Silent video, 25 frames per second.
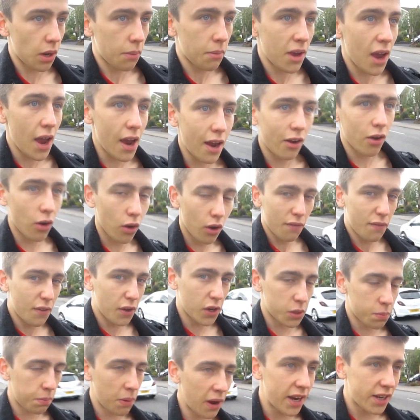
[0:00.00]
I'm getting all of
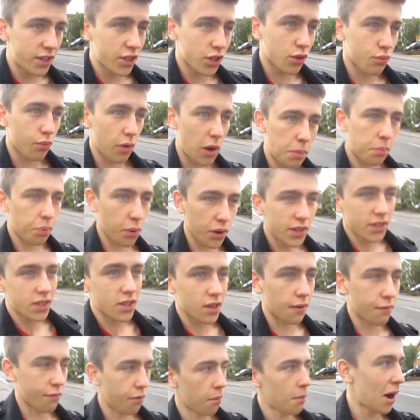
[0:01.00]
those pages
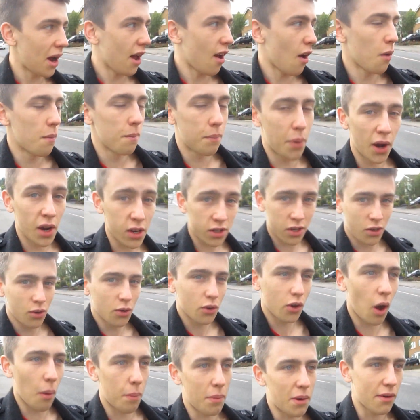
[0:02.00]
reprinted for my own personal
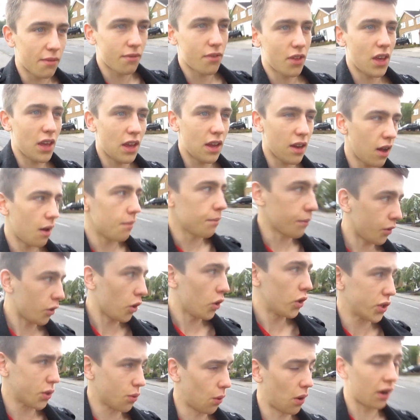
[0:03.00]
copy of the
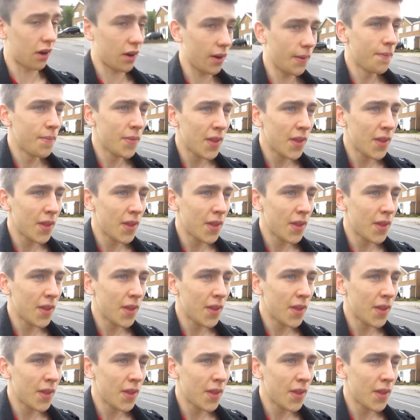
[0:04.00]
coursework,